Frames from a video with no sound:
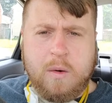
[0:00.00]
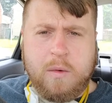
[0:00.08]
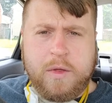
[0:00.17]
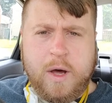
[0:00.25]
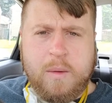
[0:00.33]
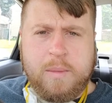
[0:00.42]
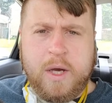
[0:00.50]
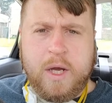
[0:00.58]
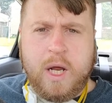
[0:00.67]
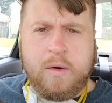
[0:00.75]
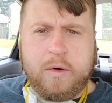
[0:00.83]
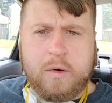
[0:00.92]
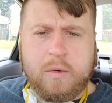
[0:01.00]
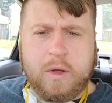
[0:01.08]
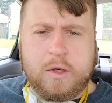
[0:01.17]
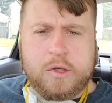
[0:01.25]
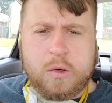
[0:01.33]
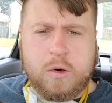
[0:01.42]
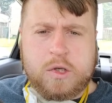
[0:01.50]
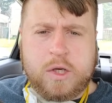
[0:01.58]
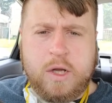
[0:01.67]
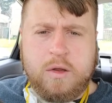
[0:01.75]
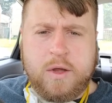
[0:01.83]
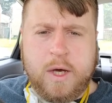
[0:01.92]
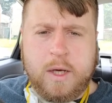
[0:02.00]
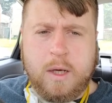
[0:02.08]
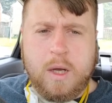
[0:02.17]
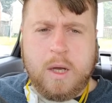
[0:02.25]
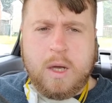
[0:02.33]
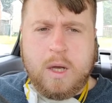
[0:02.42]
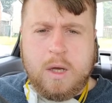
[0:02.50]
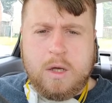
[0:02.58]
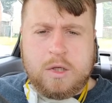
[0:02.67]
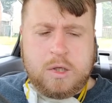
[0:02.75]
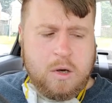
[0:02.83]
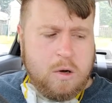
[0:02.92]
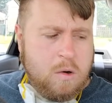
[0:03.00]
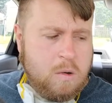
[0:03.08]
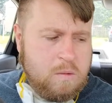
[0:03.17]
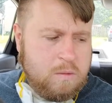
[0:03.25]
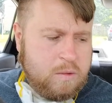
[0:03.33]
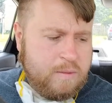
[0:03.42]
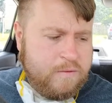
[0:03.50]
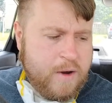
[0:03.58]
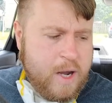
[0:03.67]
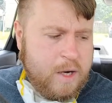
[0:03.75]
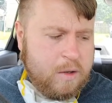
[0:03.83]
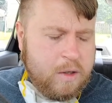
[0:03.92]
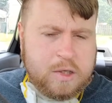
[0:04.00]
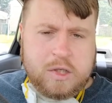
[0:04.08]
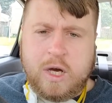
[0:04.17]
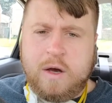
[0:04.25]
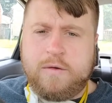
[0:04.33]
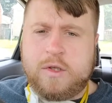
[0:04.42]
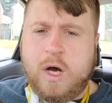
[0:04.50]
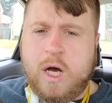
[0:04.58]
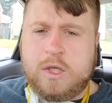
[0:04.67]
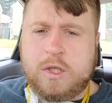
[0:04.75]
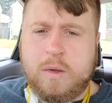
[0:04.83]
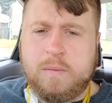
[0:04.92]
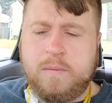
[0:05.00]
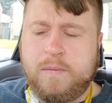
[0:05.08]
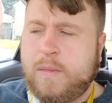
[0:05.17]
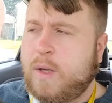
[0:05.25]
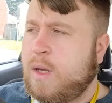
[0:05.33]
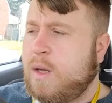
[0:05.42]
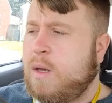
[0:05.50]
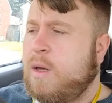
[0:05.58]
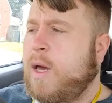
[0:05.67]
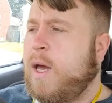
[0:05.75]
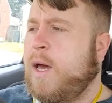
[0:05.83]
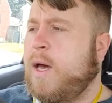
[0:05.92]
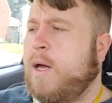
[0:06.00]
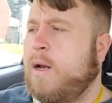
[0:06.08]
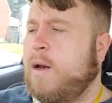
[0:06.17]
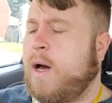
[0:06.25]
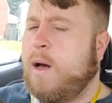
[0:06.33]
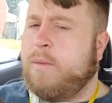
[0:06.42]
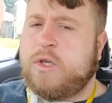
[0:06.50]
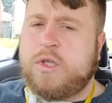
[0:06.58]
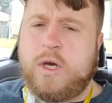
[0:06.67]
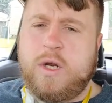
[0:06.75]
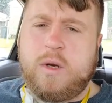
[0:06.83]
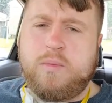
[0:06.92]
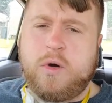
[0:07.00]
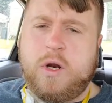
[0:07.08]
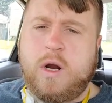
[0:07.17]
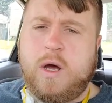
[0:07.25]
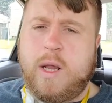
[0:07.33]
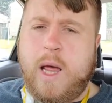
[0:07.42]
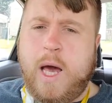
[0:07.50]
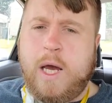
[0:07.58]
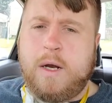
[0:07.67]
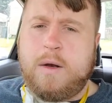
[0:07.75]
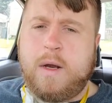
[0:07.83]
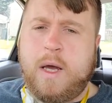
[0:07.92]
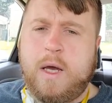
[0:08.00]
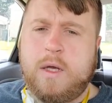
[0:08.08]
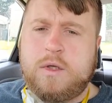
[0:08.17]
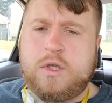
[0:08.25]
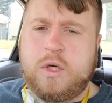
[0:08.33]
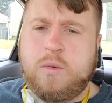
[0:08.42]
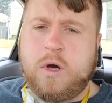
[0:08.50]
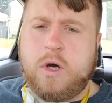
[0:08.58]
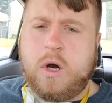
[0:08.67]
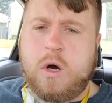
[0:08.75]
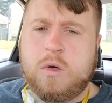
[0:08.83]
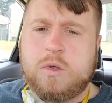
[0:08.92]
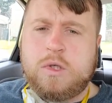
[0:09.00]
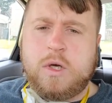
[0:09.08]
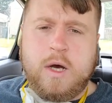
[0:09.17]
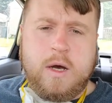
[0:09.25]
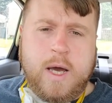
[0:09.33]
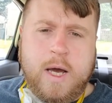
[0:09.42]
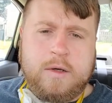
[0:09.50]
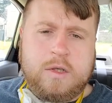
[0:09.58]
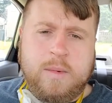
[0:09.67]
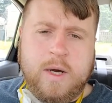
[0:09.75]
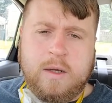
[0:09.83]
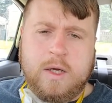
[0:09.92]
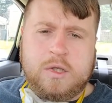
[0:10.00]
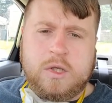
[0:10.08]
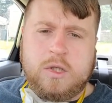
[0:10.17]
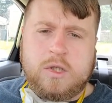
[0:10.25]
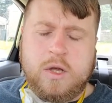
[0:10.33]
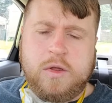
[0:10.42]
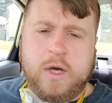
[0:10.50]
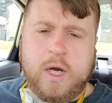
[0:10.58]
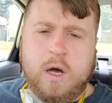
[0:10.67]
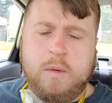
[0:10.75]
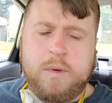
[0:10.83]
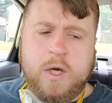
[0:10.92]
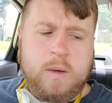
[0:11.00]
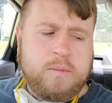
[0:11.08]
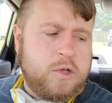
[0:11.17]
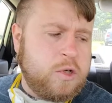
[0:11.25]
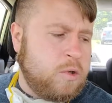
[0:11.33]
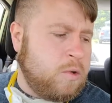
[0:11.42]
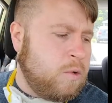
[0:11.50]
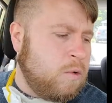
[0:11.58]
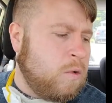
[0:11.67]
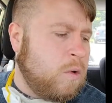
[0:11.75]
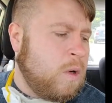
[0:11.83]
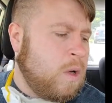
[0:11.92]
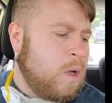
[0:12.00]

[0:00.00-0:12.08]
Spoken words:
without being able to really source anything. So finding this stuff is awesome, and I'm excited to put it online and see where it goes, add to my listings. I think I'll be up to